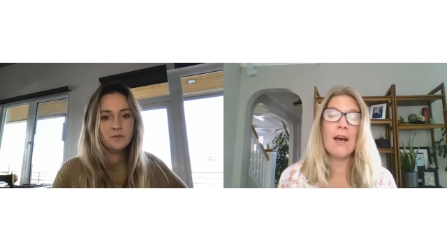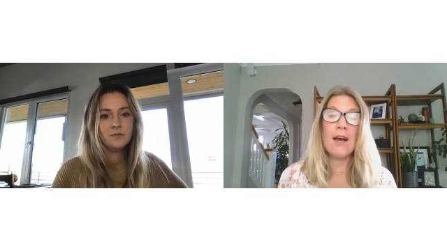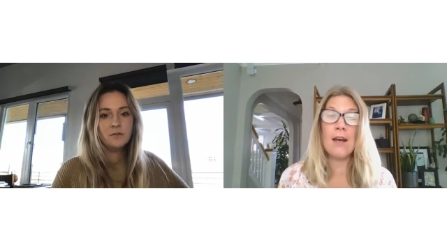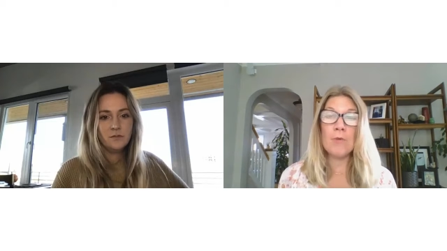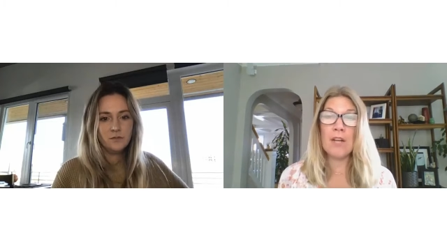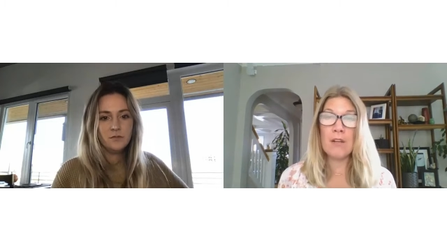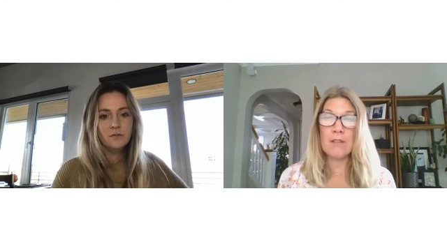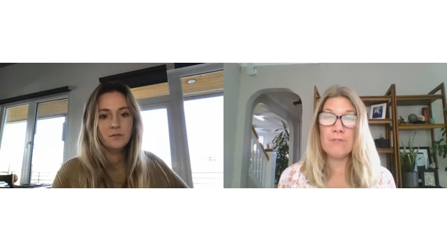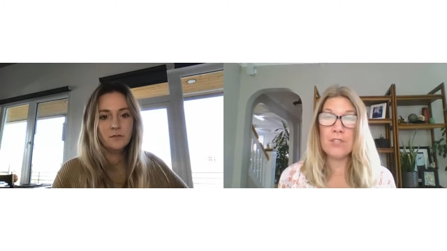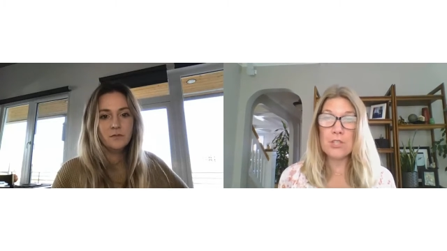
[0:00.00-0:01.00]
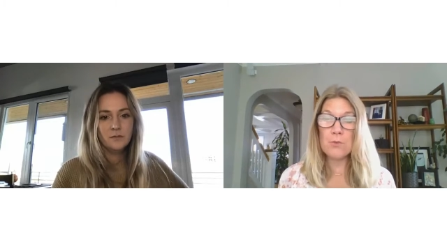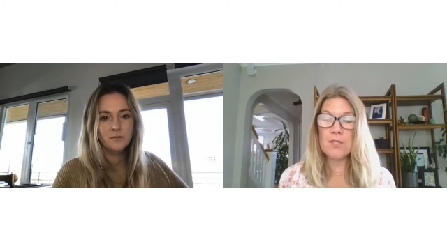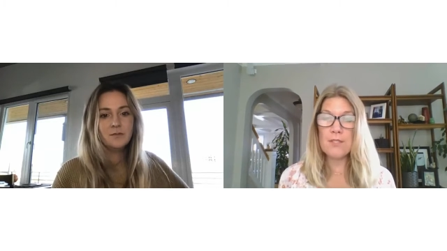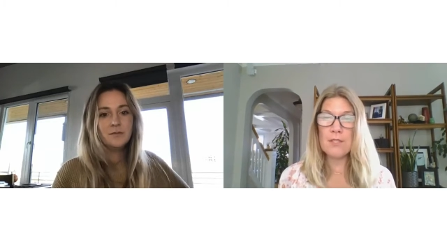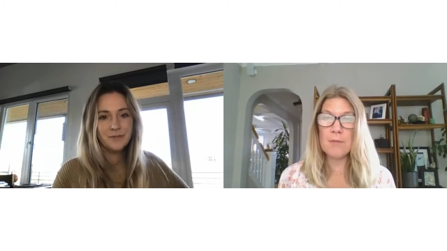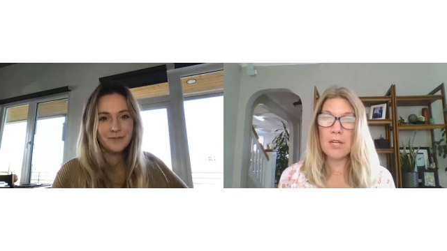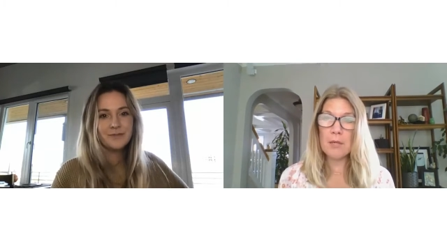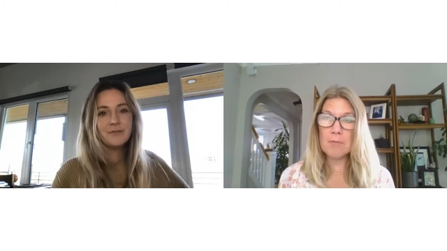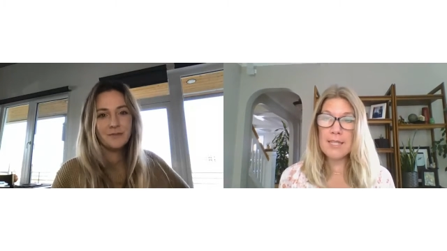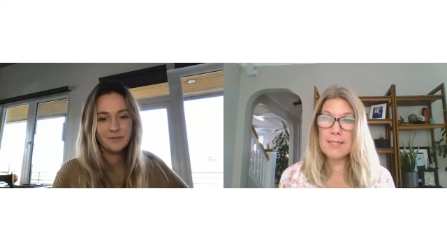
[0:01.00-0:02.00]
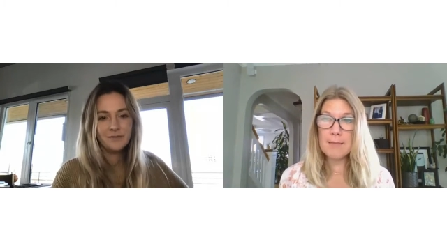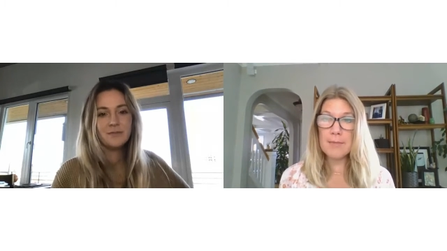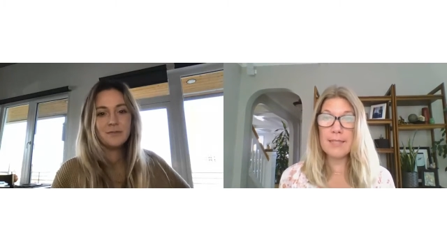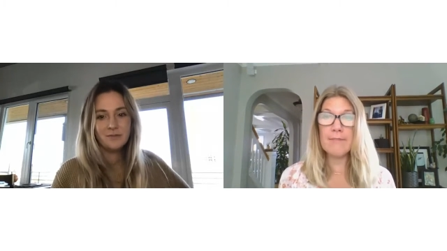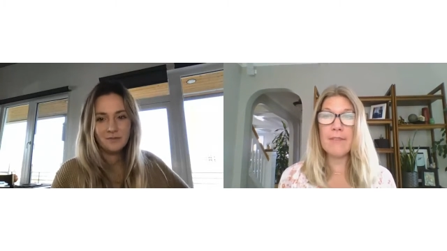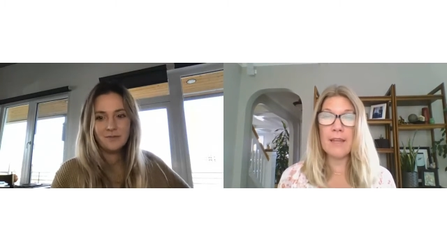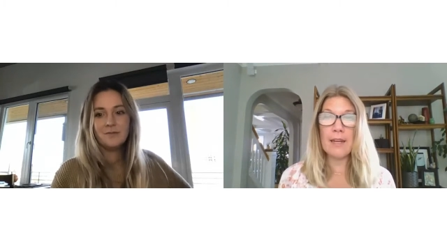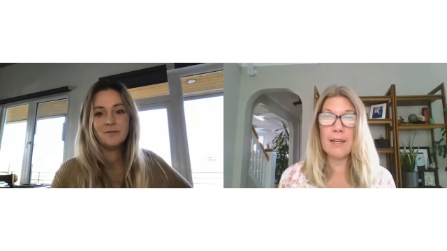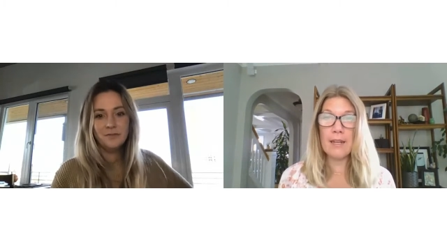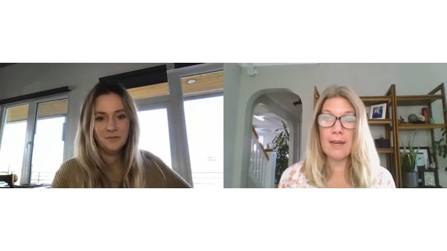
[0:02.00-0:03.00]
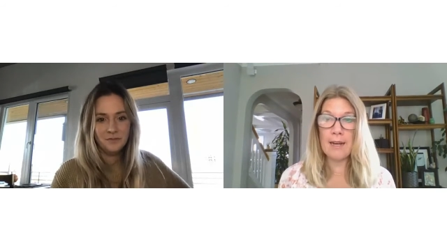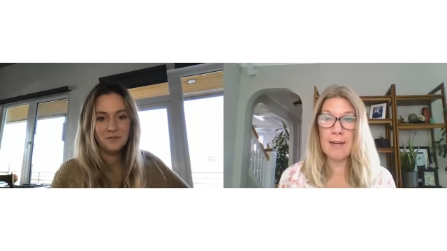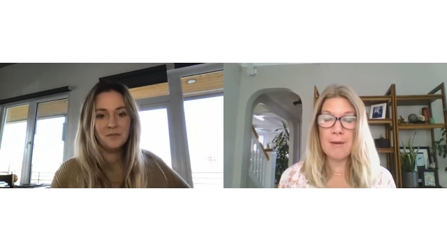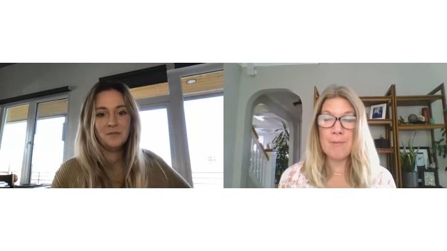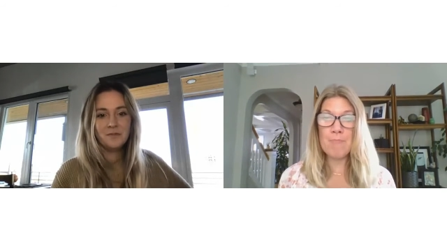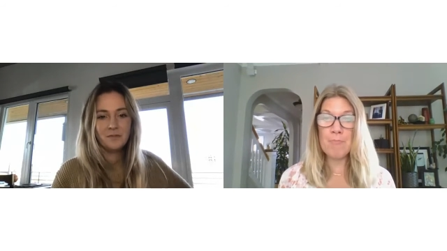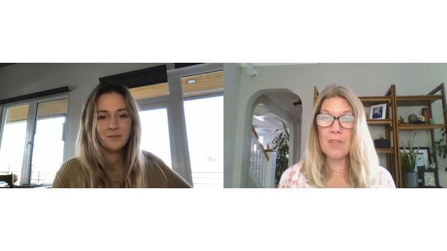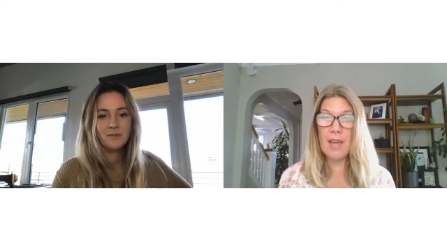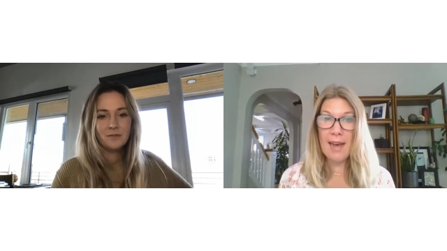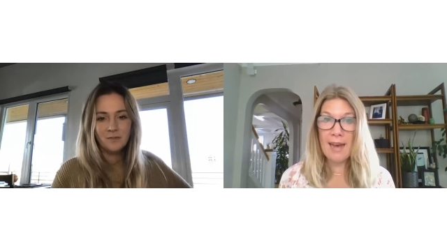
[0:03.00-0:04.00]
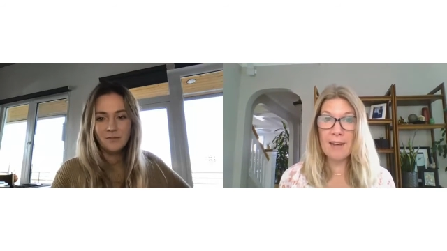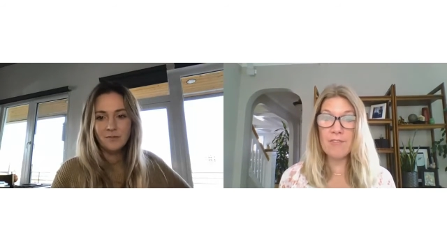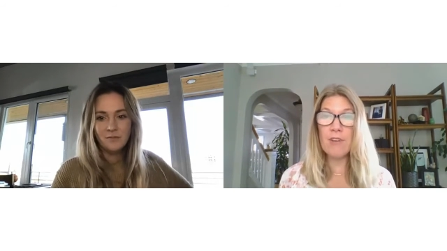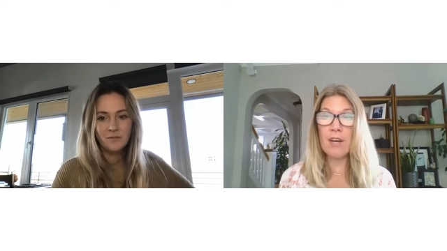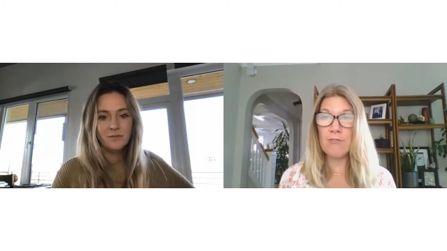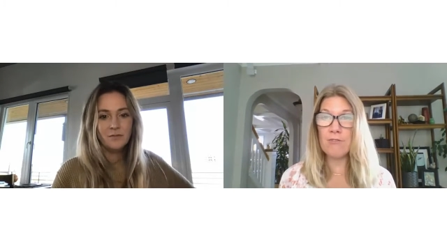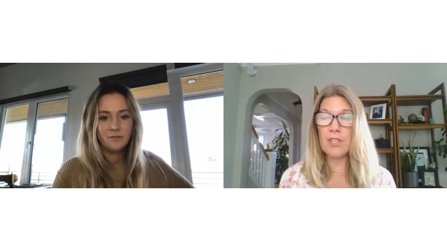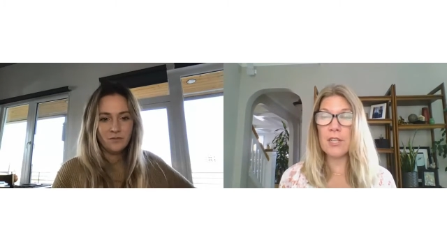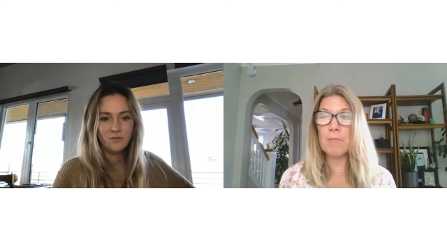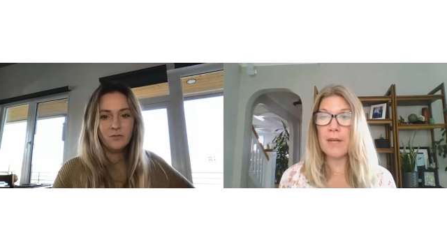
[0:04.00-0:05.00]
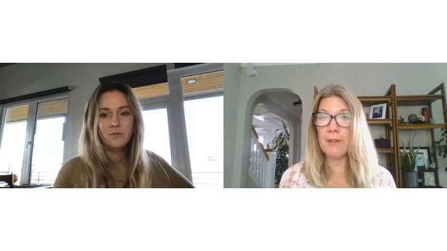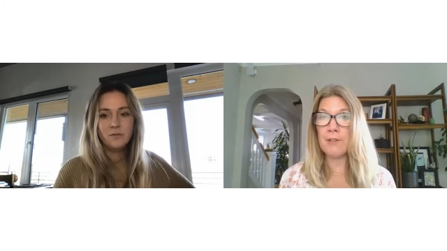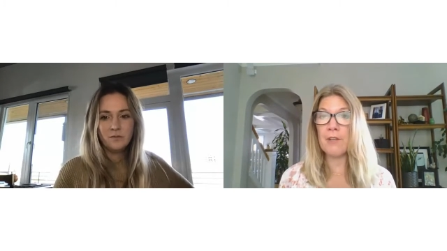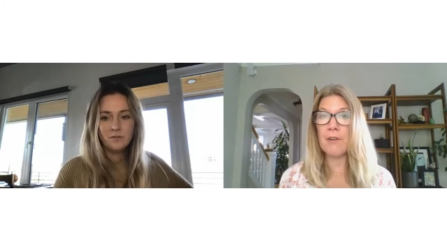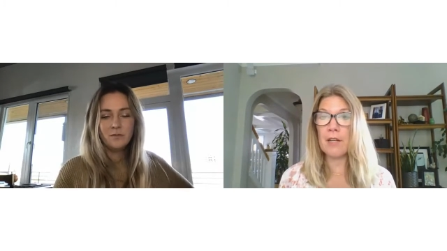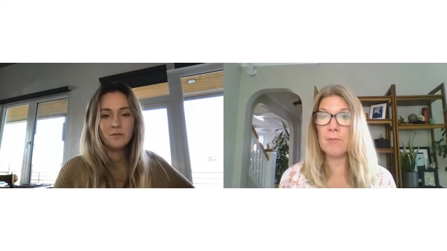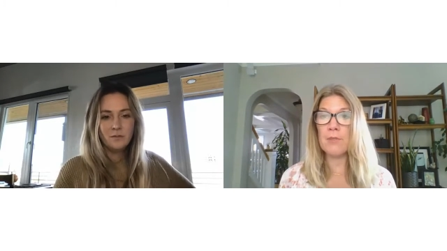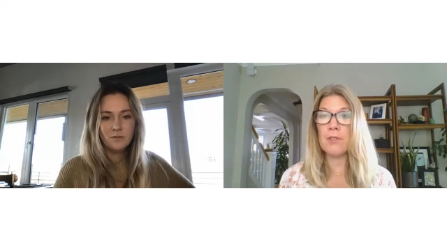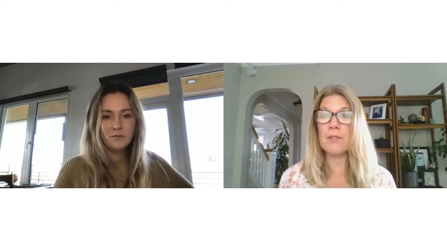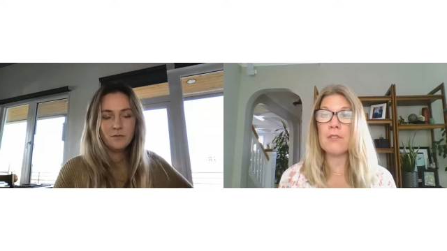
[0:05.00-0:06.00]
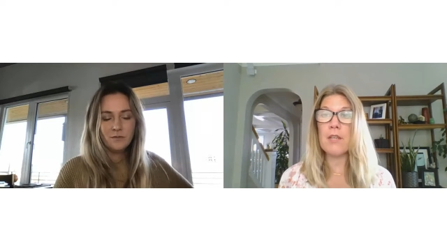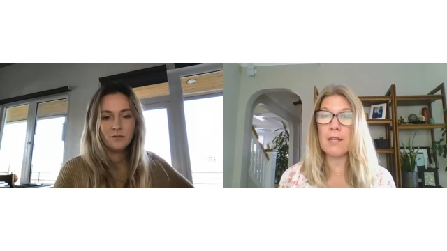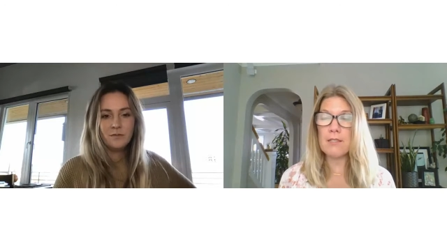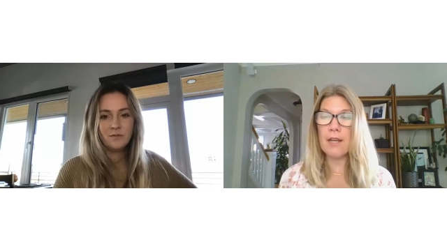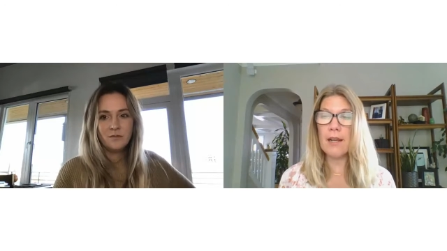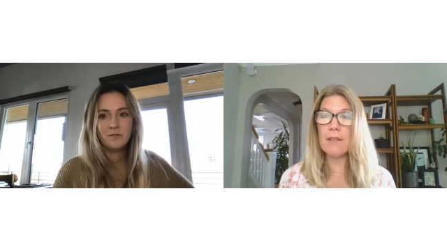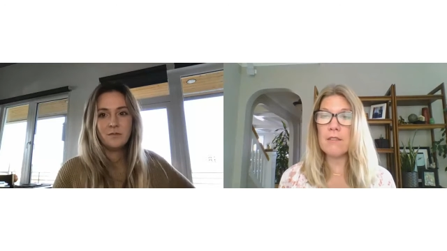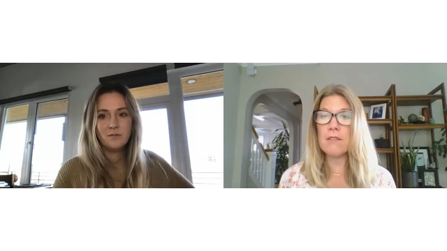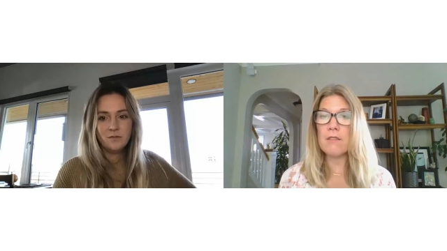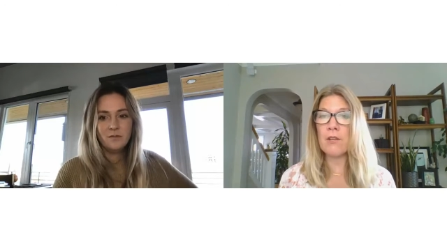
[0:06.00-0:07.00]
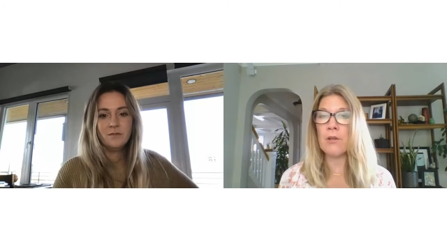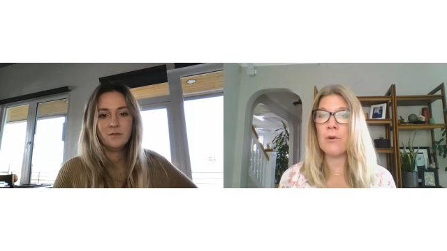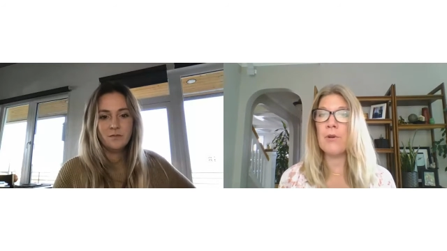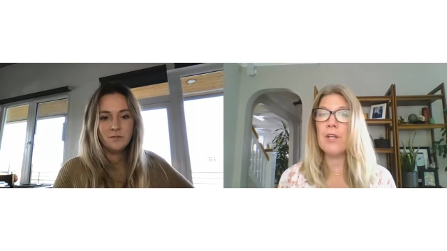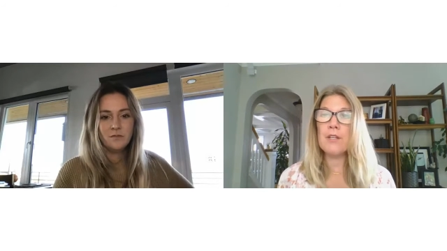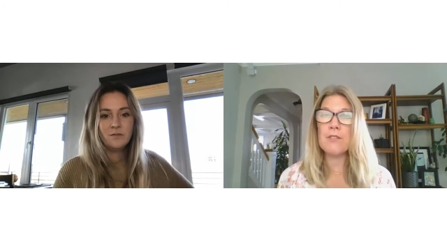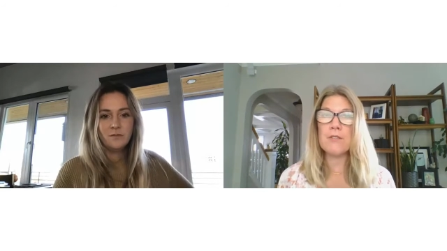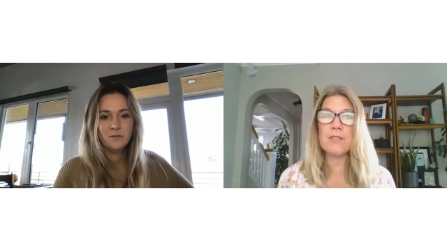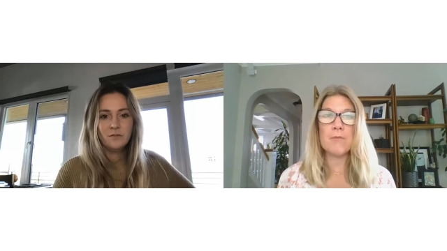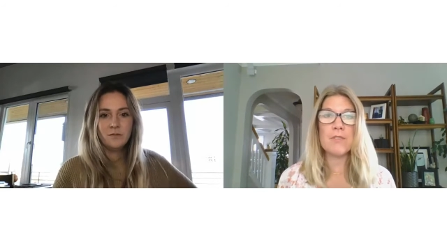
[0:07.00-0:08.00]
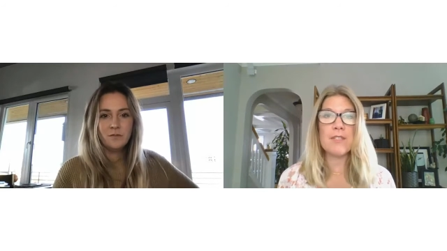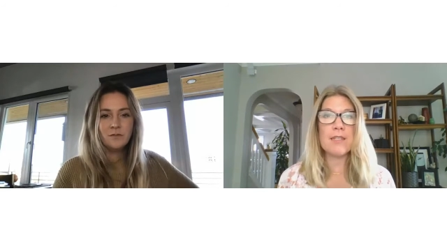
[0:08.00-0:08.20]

Speaker 1: Uh, we are the first ones in the marketplace, I believe, that um, have a fully biodegradable textile. So Suzanne was